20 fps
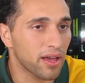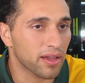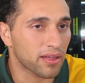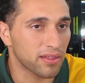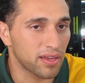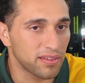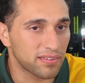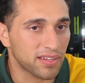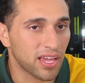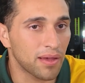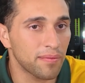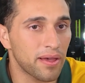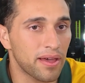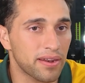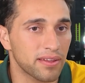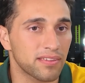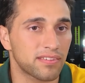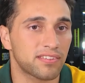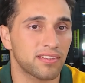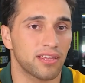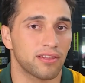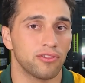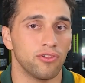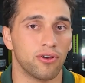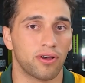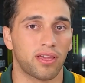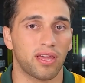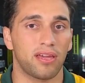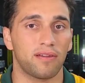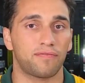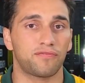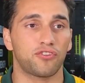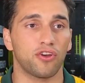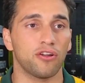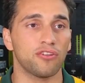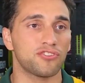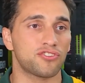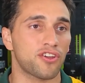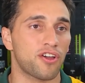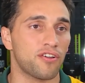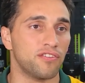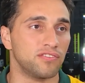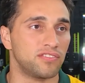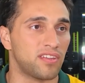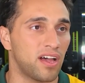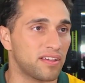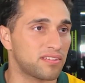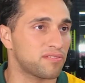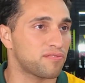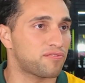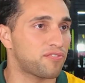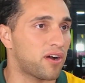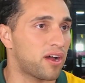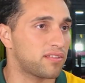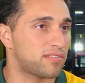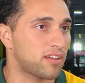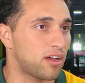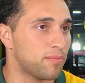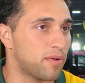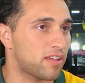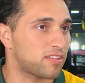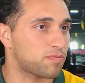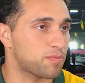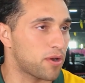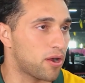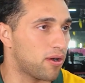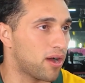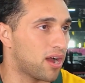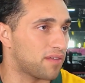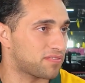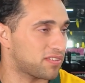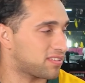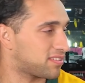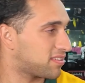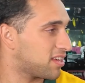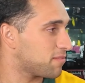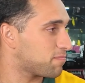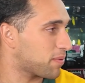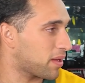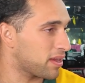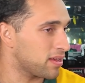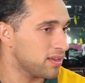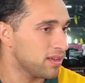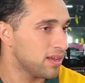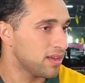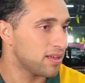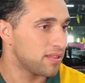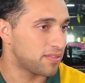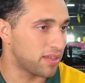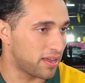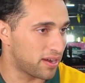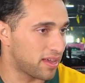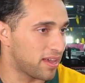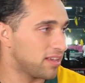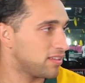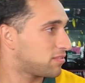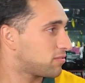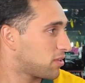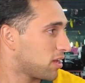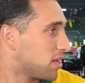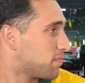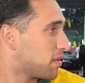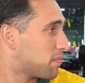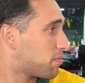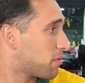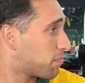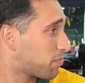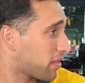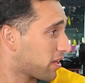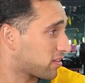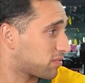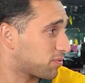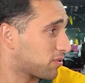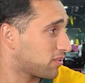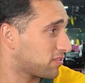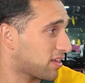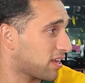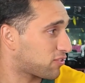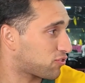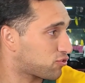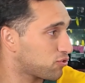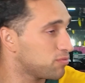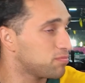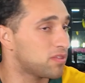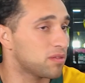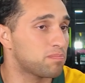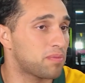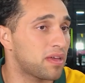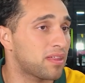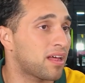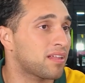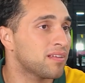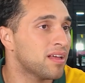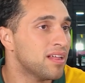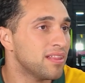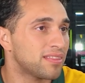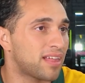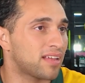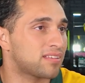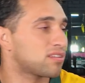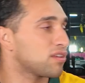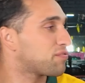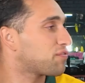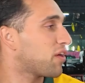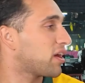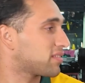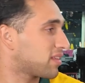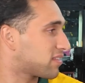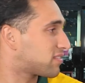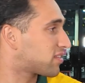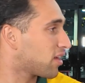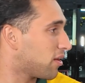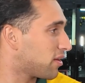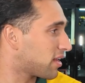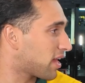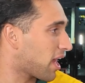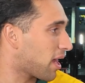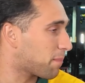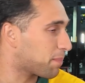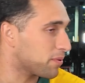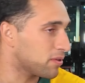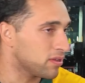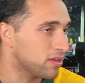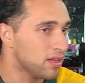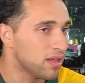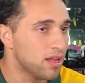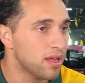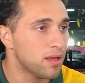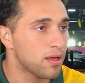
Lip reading: likely. He's come out and said, look, if Jon Jones doesn't fight Tom Aspinall after Stipe, then he's going to be perplexed because that's the fight that's going to happen.